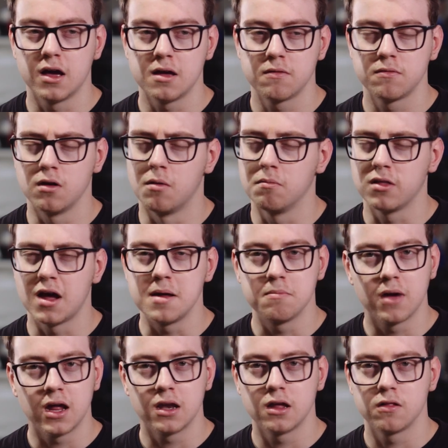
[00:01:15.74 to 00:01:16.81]
light, you know, light
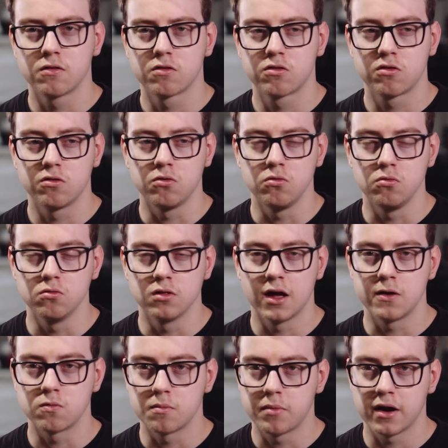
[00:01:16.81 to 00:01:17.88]
maintenance to
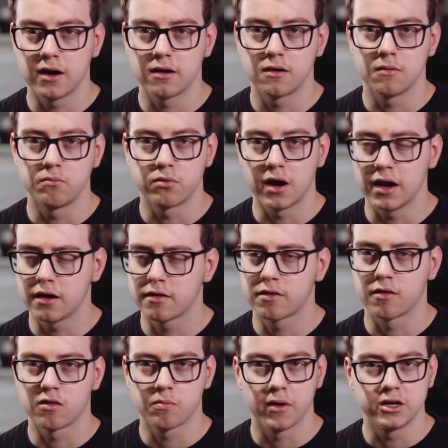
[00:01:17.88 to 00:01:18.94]
light repair, brake,
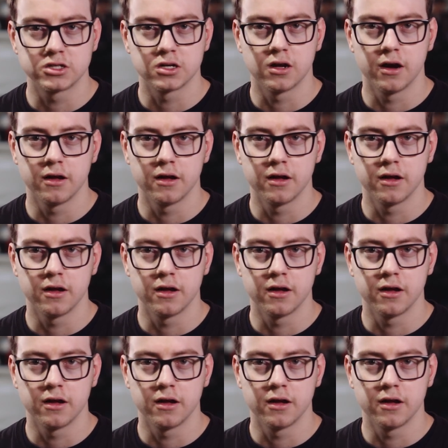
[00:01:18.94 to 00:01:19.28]
suspension